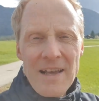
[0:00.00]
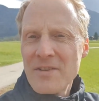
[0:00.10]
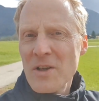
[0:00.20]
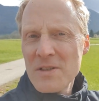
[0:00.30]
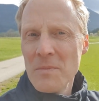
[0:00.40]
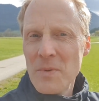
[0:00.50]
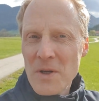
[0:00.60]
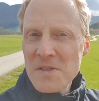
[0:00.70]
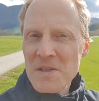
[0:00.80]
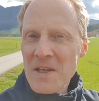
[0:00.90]
I saw some
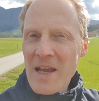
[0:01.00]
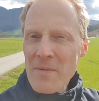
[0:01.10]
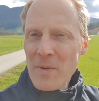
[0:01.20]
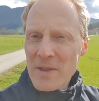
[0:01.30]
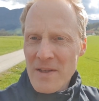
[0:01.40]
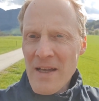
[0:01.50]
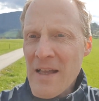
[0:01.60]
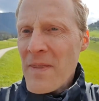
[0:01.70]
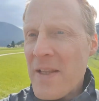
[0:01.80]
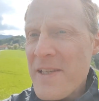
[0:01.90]
birds in the air, but
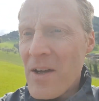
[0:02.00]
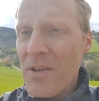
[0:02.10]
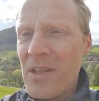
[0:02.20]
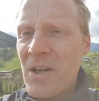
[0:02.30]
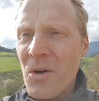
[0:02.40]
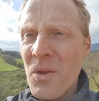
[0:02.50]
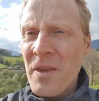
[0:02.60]
that's how you know